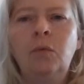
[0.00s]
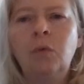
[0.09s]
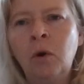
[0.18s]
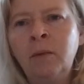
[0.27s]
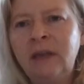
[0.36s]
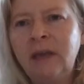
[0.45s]
the
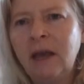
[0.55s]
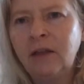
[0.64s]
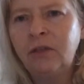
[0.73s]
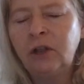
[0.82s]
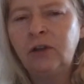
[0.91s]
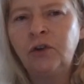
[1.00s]
Roman
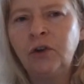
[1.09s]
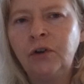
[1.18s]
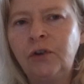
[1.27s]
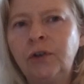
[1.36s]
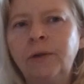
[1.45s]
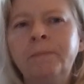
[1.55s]
Catholic
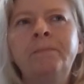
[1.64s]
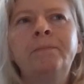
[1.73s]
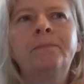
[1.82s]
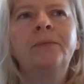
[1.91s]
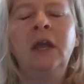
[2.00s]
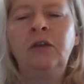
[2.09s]
Church
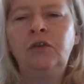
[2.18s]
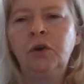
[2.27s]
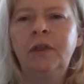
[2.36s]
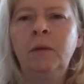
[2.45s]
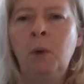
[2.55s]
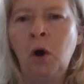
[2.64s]
and
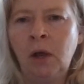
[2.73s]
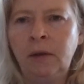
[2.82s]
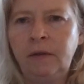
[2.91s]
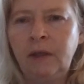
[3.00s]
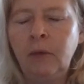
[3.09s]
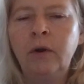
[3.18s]
took them
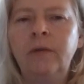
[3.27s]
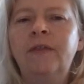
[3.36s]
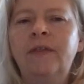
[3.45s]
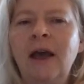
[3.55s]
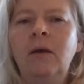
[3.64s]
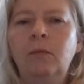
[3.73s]
on. They were
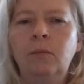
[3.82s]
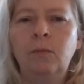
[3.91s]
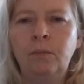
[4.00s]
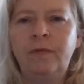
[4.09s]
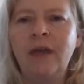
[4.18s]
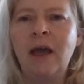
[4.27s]
that
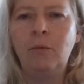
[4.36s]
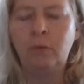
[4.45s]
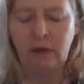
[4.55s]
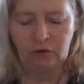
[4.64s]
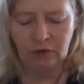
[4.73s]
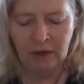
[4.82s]
that
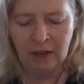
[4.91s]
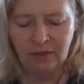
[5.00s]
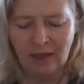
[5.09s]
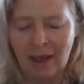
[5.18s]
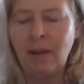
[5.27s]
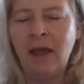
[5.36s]
rich and
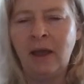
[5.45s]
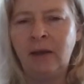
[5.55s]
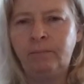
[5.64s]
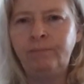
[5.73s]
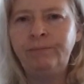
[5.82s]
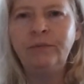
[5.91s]
had that
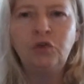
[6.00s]
had